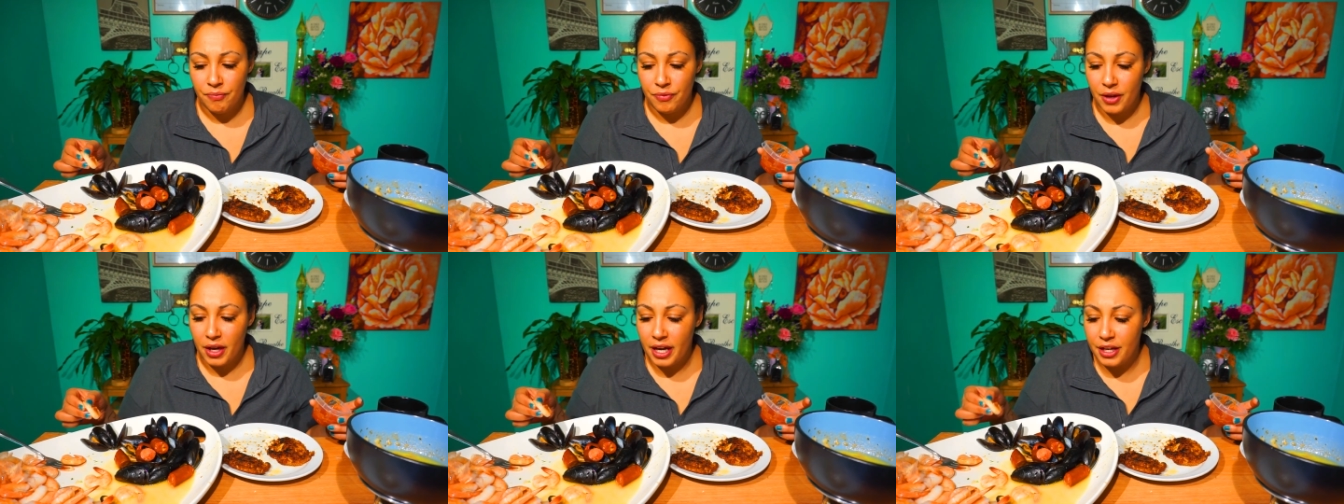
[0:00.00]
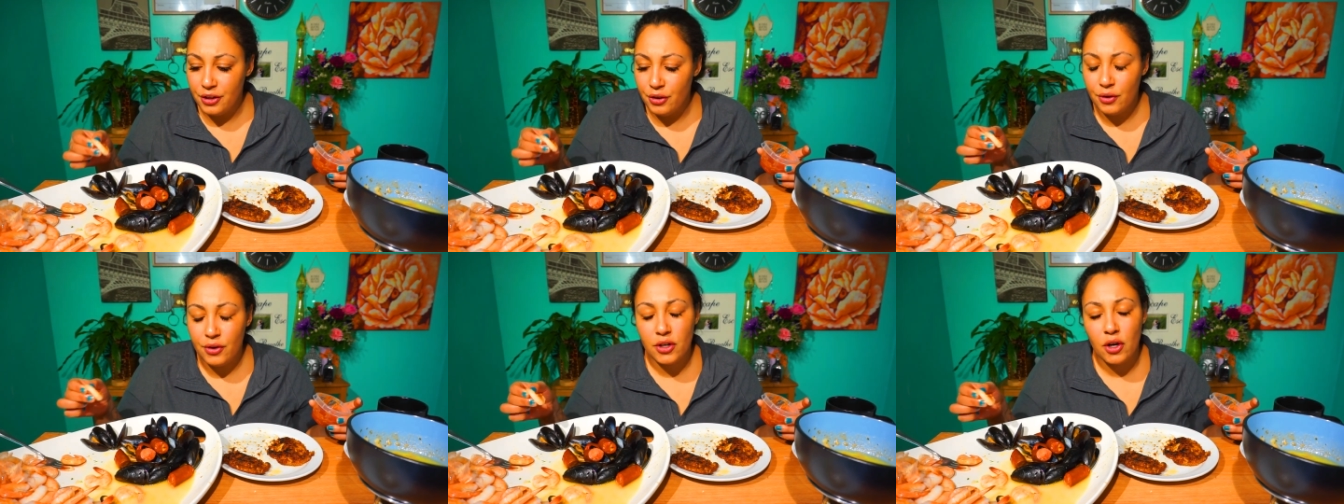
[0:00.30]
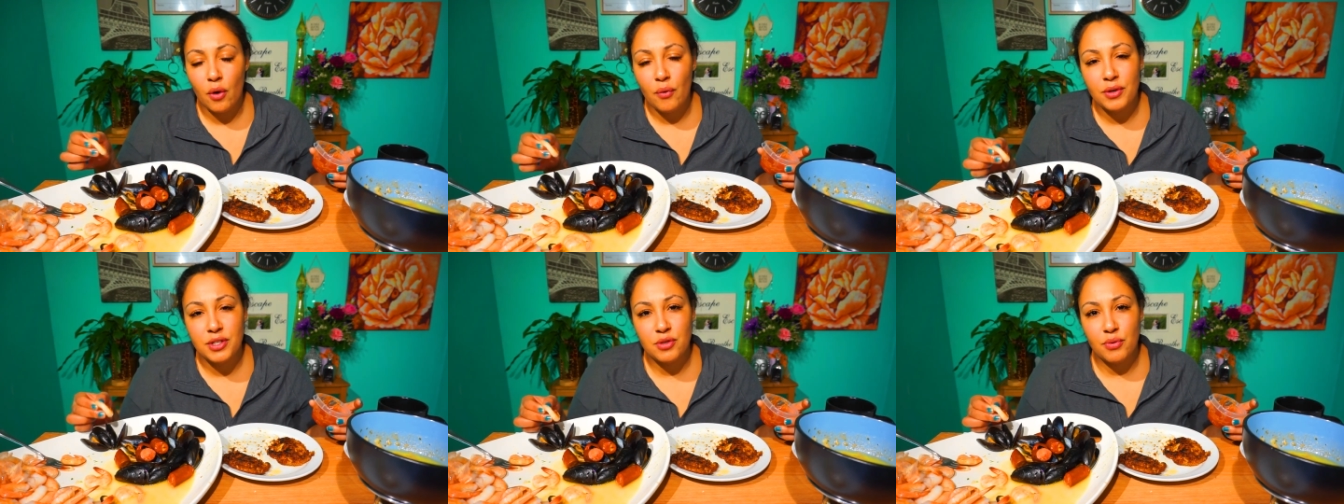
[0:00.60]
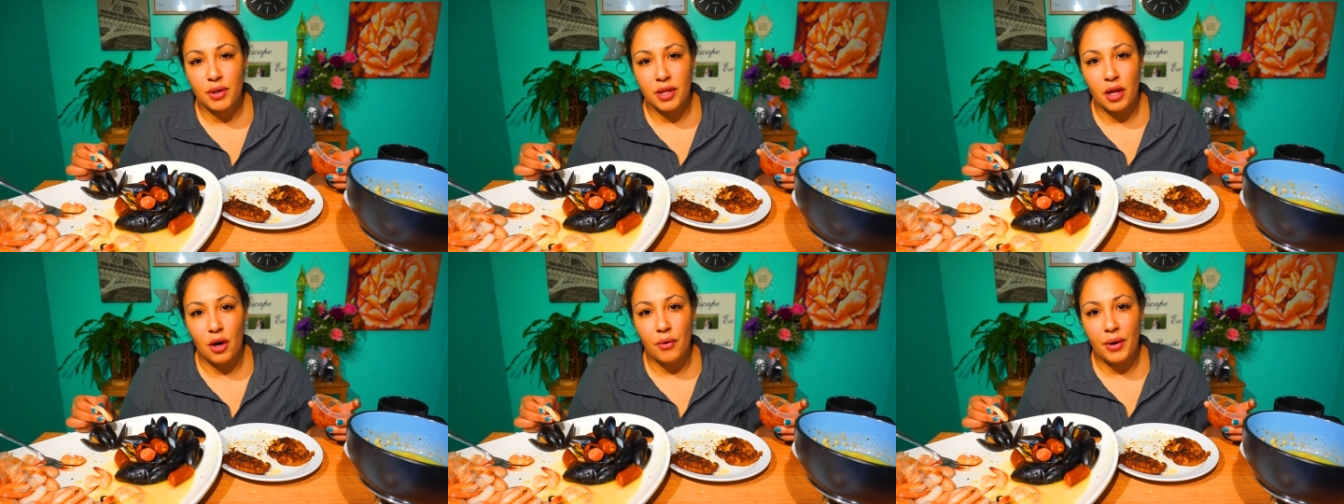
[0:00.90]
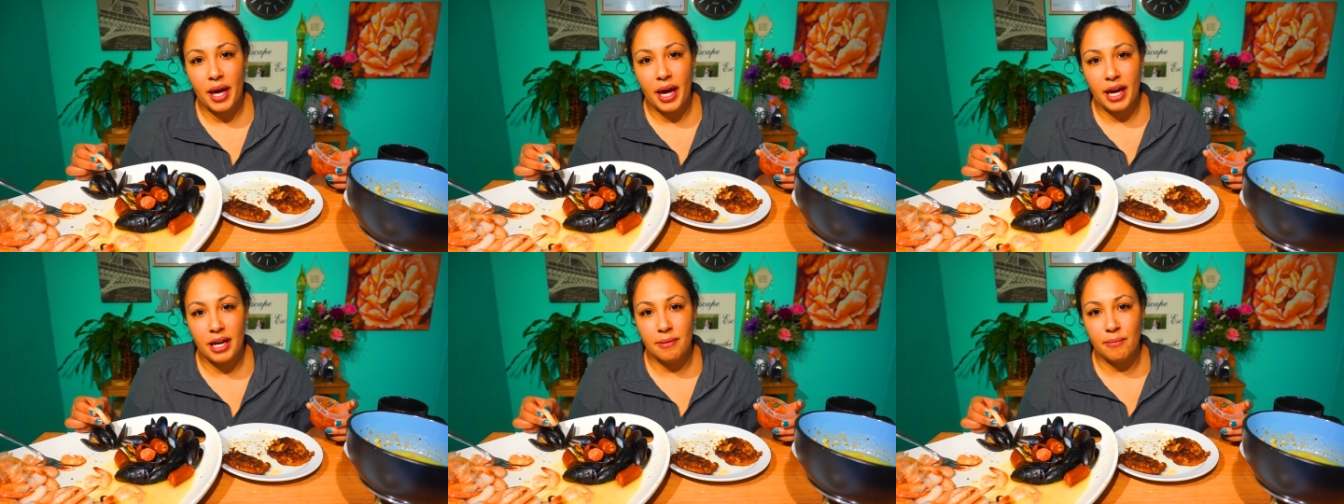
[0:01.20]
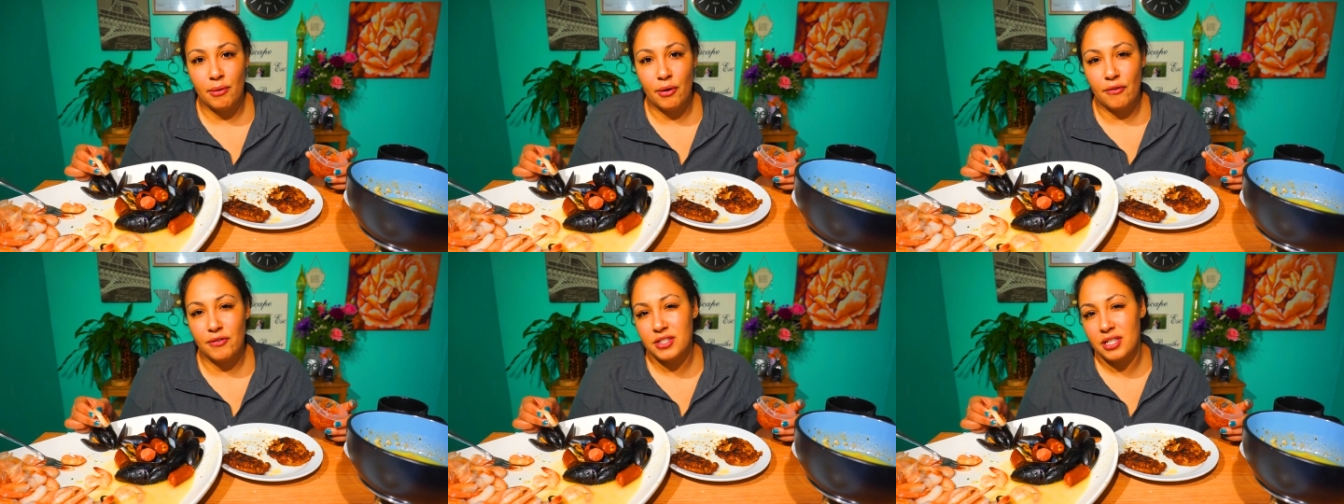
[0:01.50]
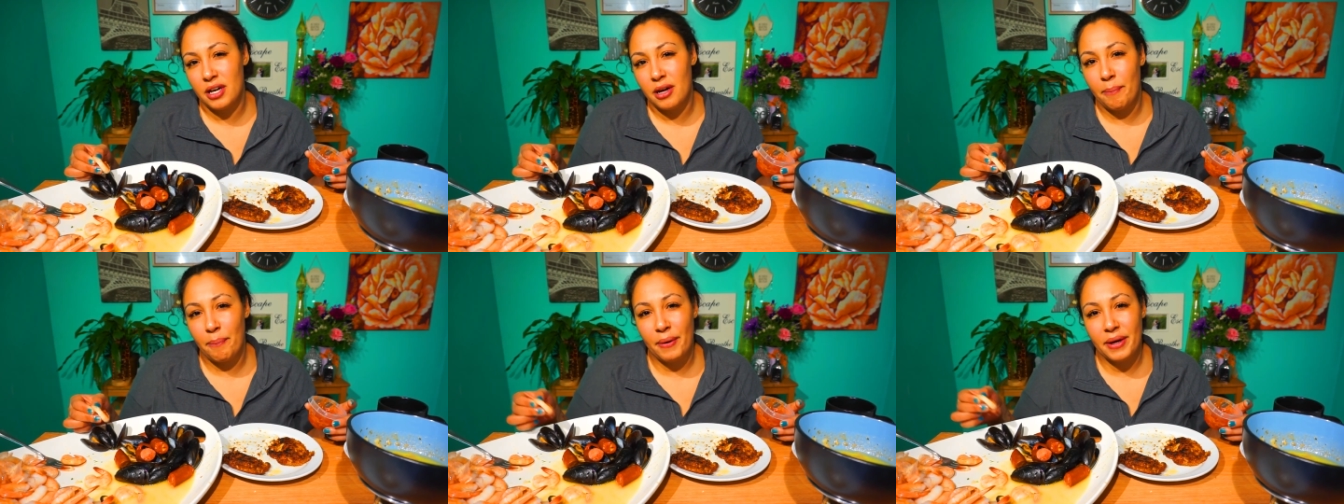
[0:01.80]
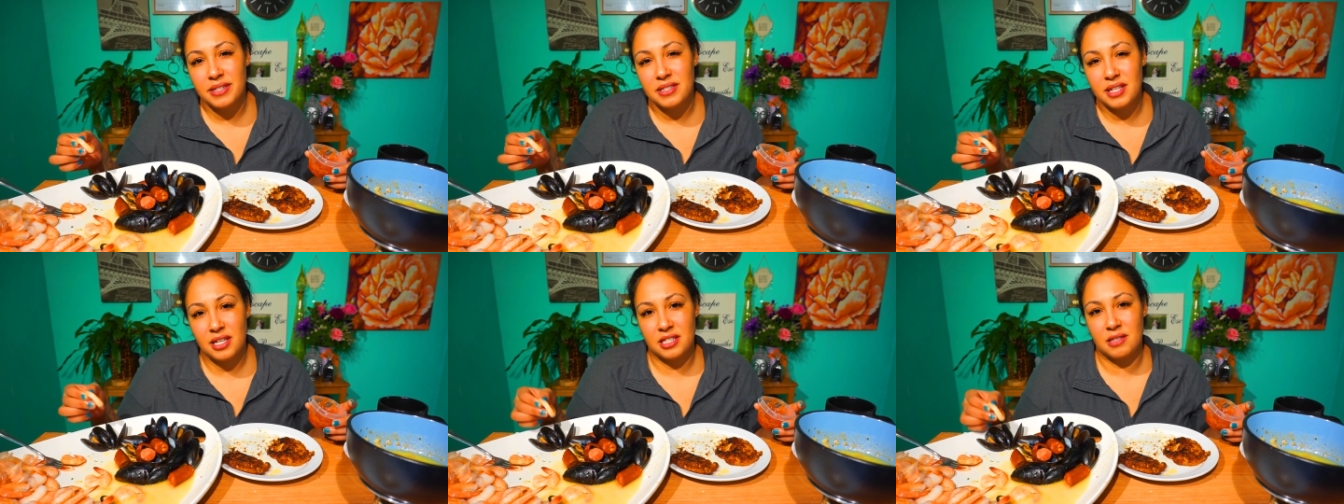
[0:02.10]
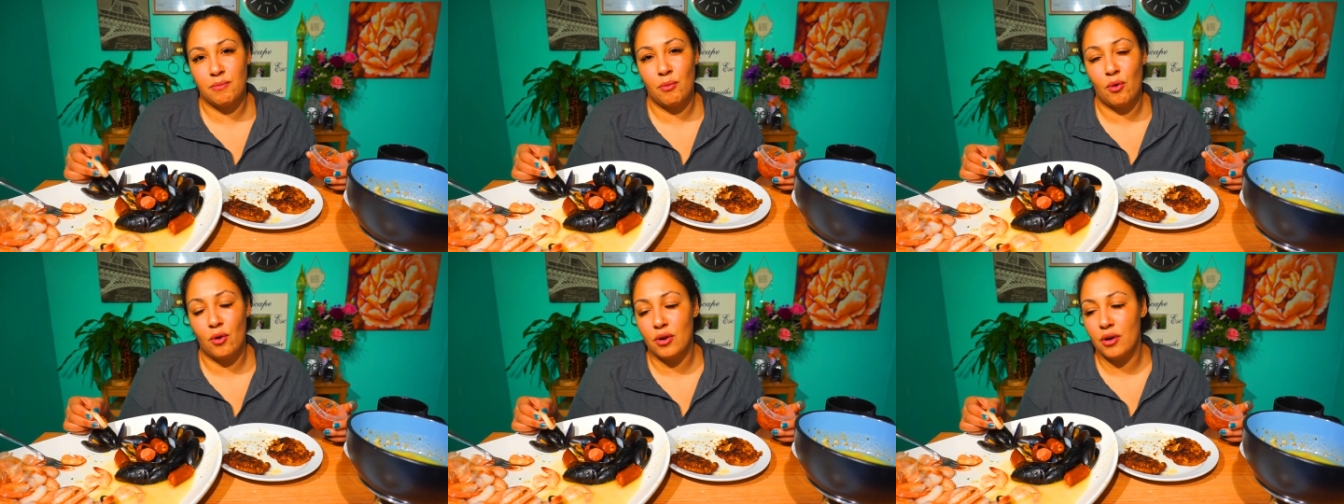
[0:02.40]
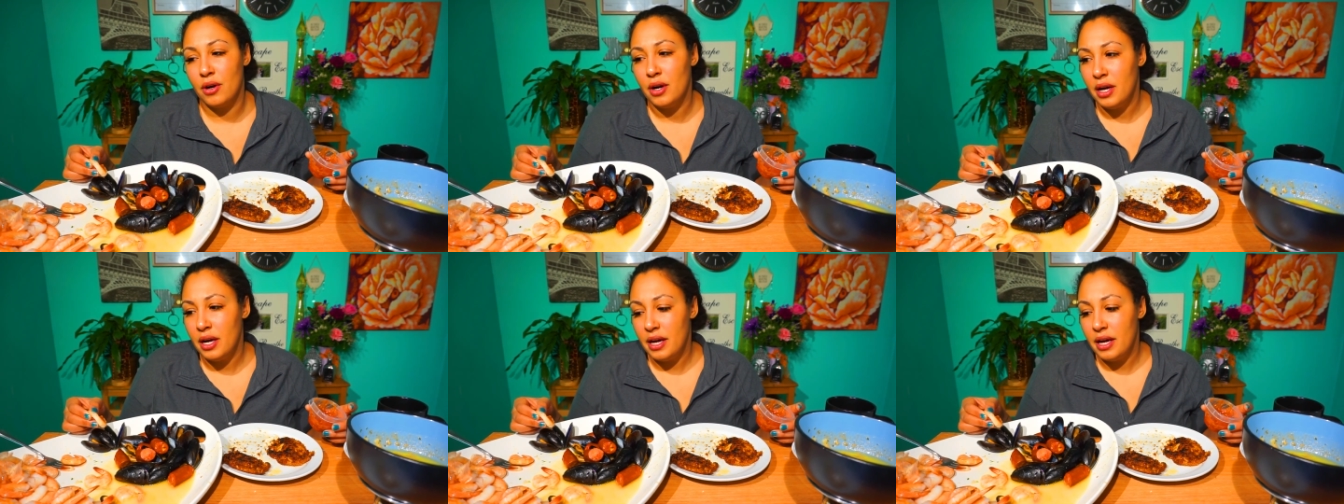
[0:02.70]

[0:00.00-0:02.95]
And you can always relocate and move to a place that's more